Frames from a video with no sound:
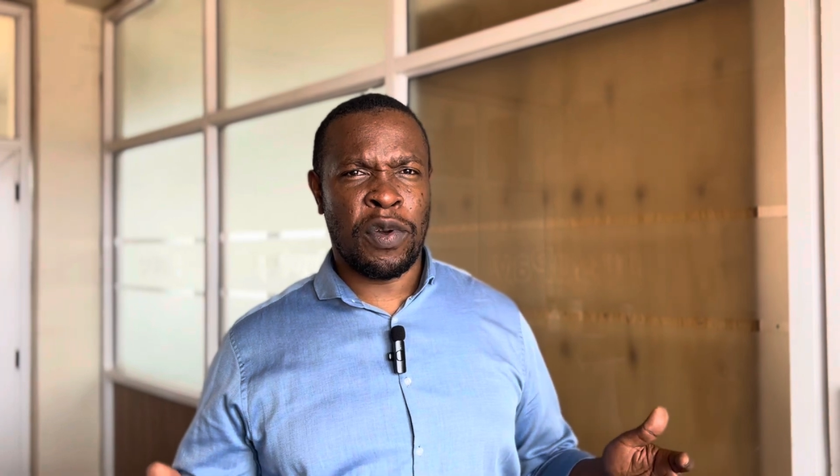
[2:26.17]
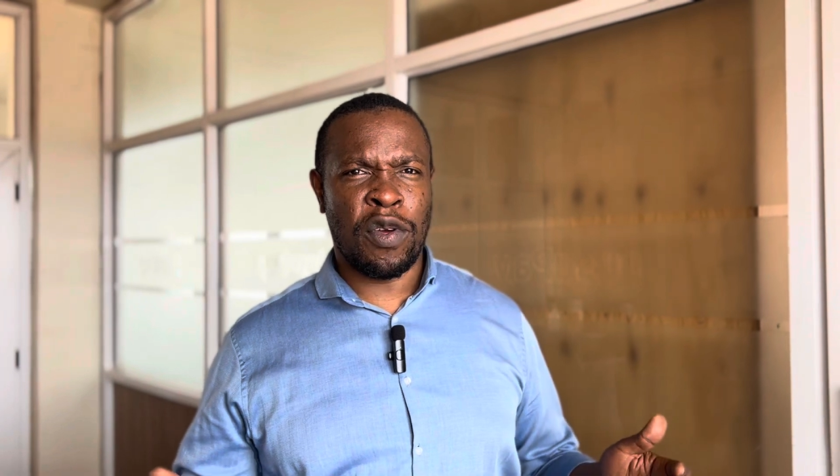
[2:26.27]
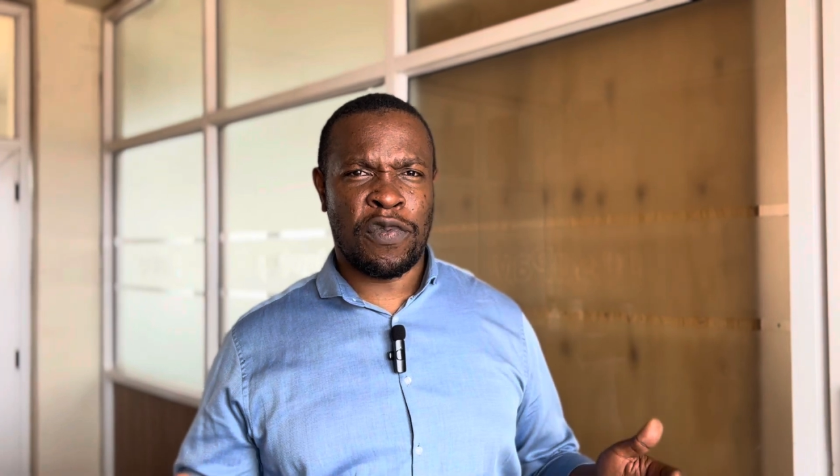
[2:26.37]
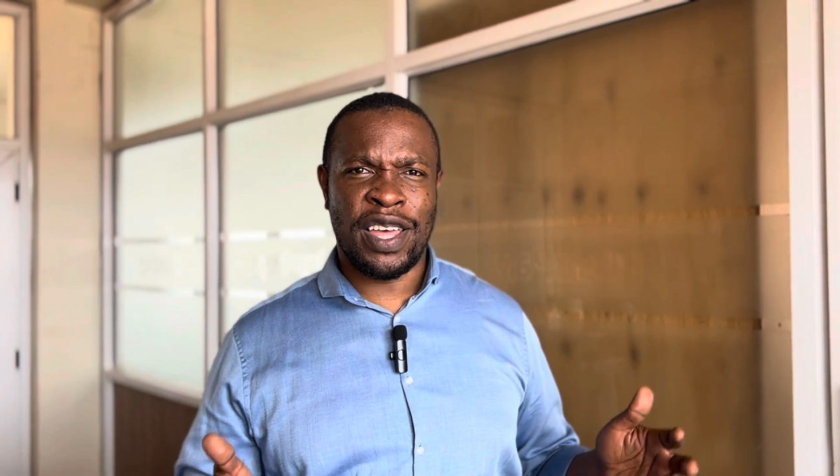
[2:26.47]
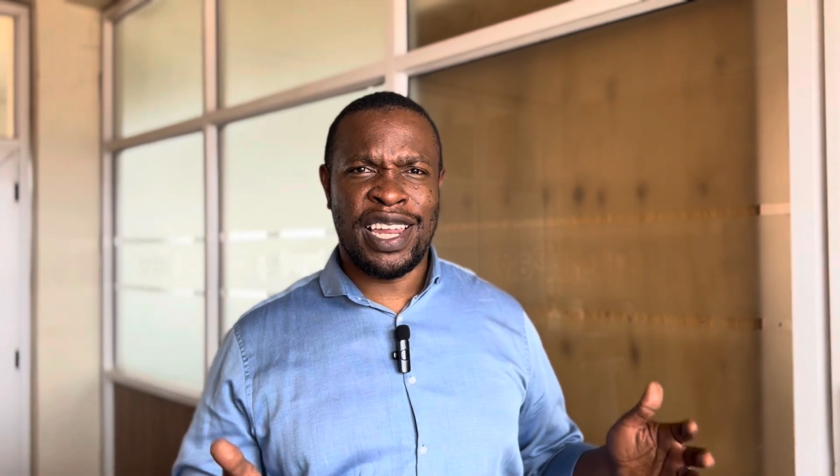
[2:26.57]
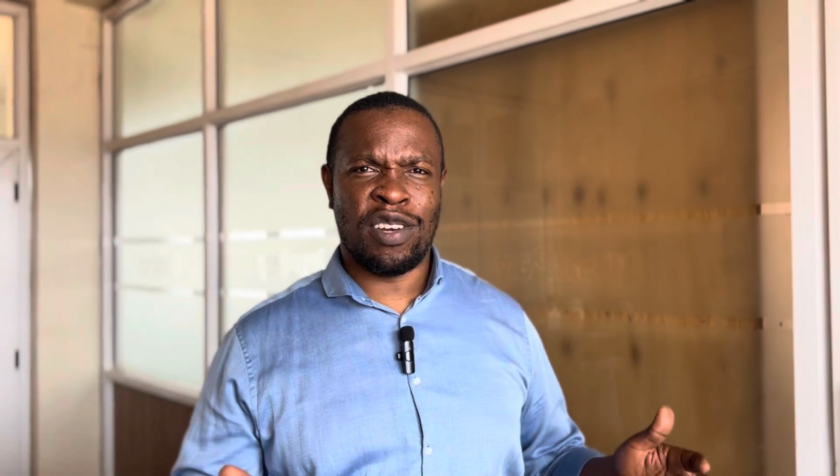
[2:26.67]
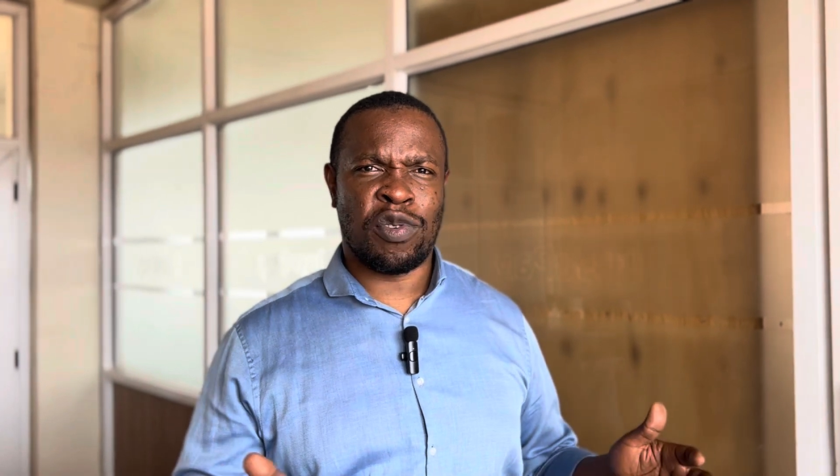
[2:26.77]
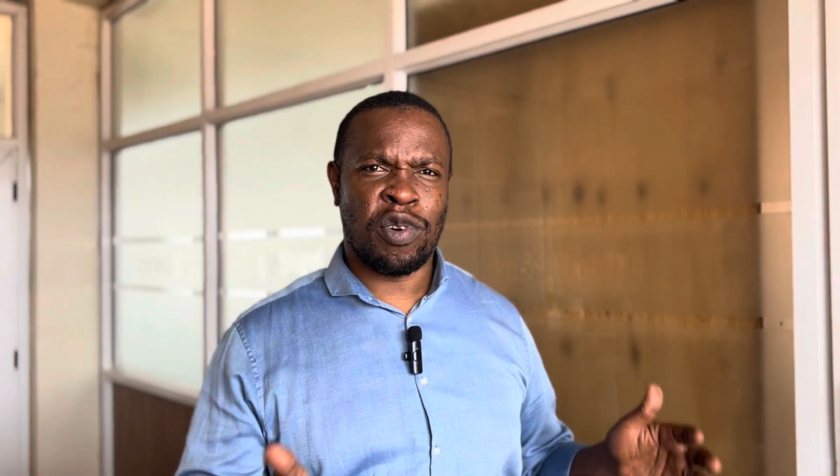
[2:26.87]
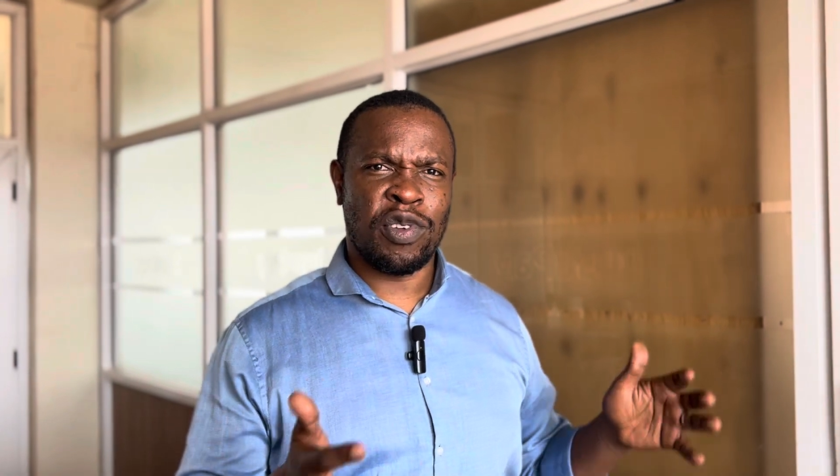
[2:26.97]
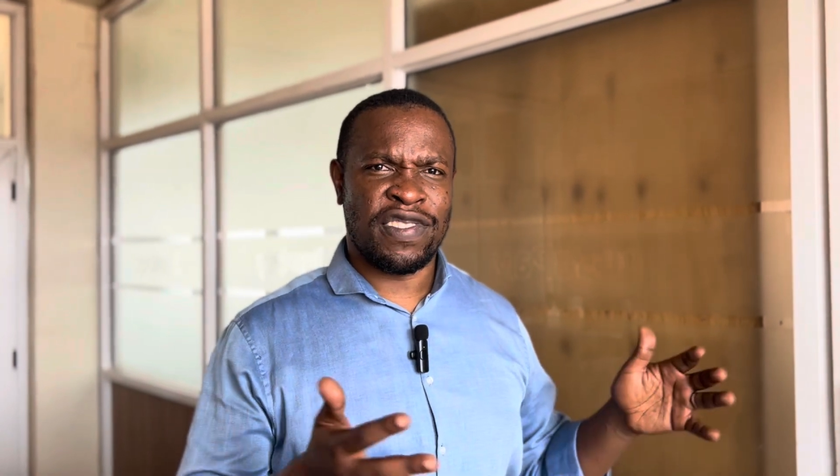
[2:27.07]
you're failing to
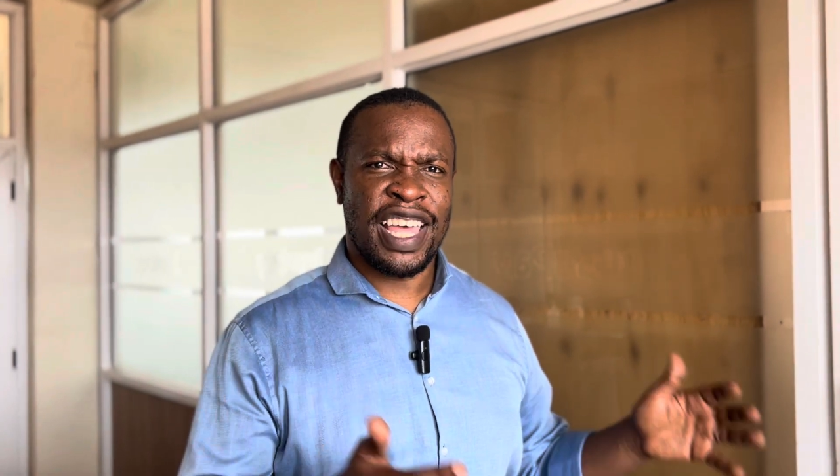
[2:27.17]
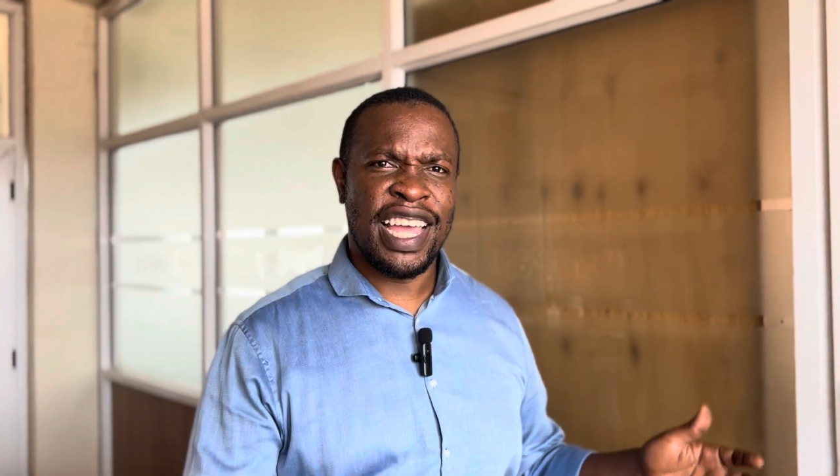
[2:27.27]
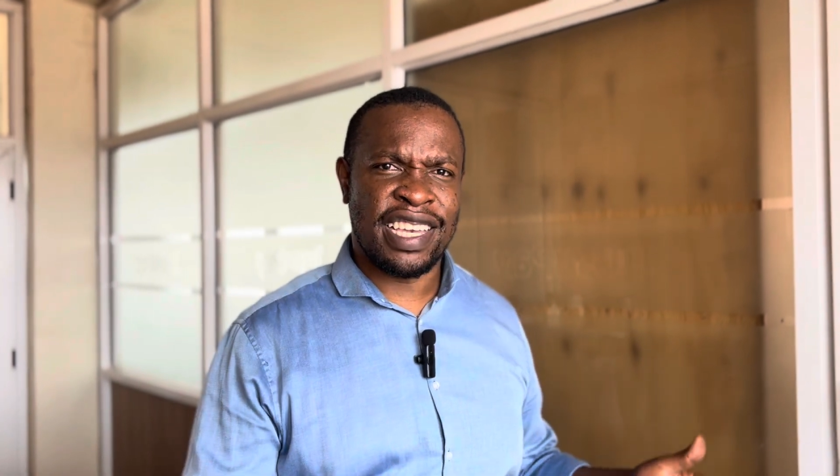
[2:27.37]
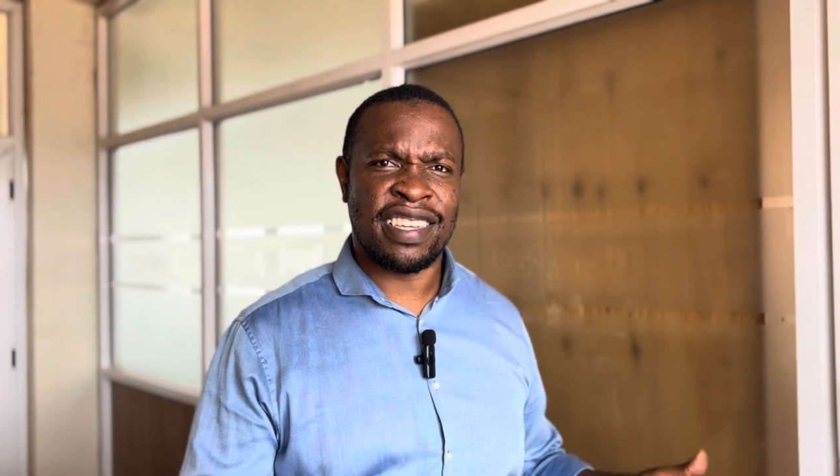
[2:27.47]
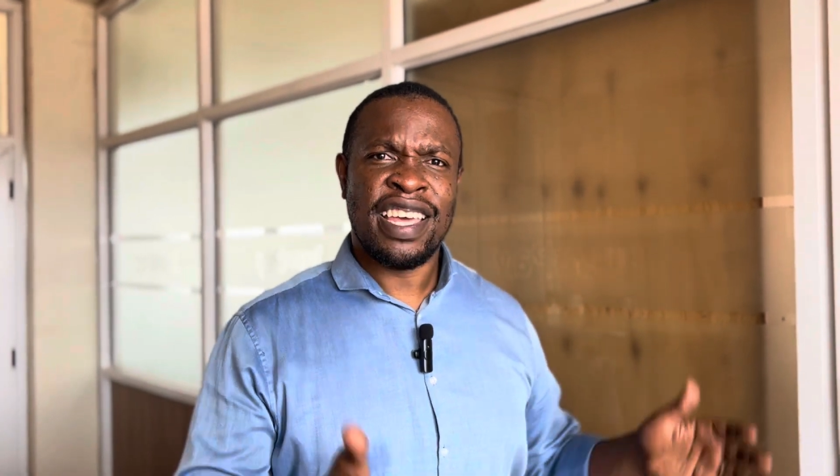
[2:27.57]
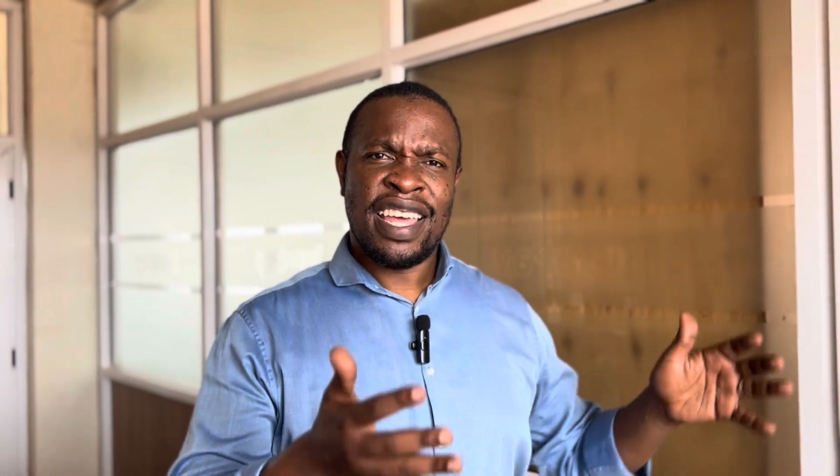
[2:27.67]
close eight,